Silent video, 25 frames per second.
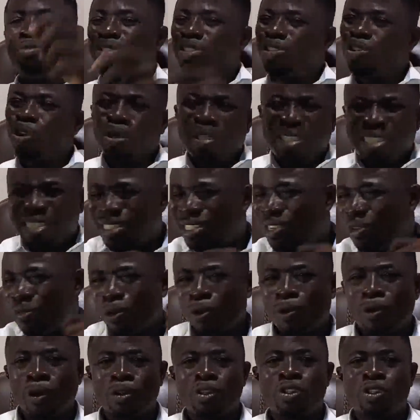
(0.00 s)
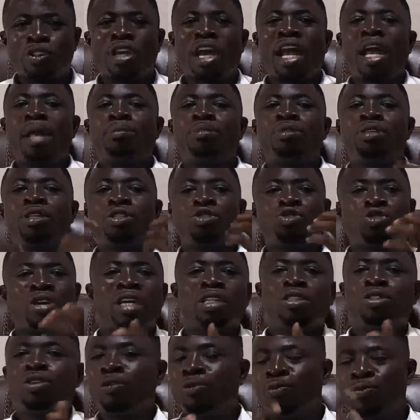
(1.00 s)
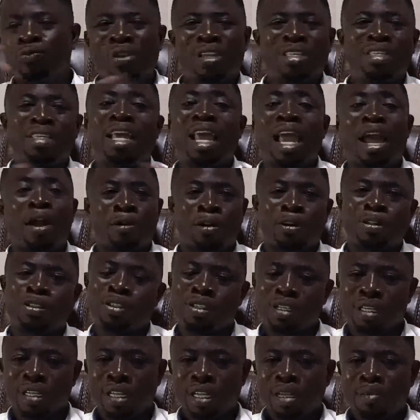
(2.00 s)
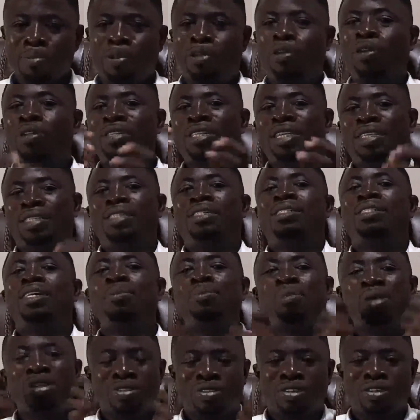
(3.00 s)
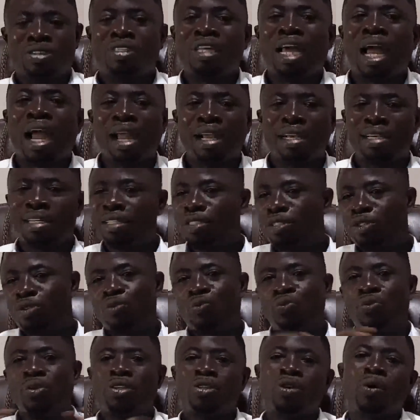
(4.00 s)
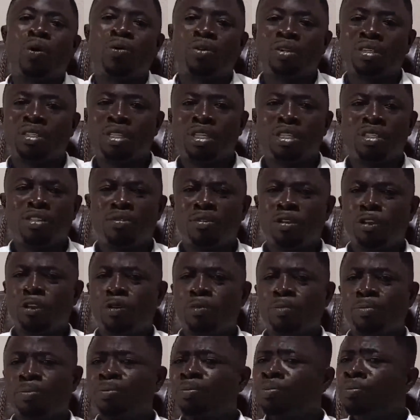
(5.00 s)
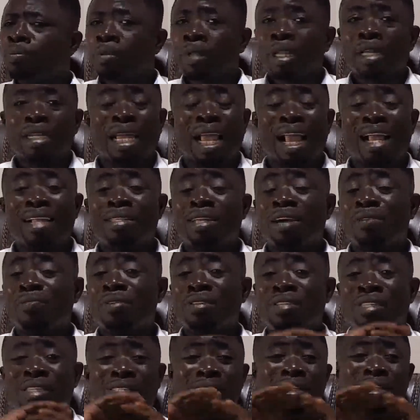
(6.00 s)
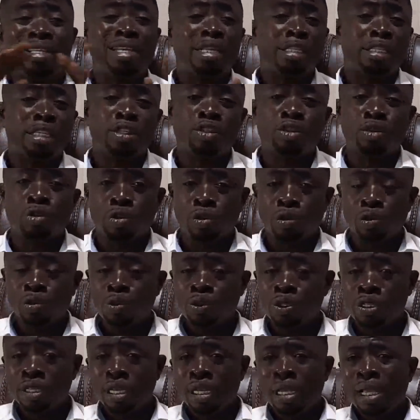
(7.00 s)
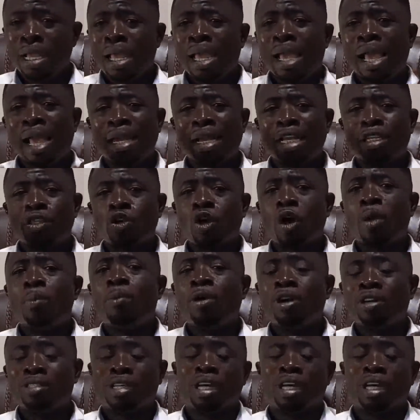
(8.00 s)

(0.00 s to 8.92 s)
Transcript: those difficult times trying to fix errors, because the system is designed to fix all these things for you. The interface is easy to use, and it all boils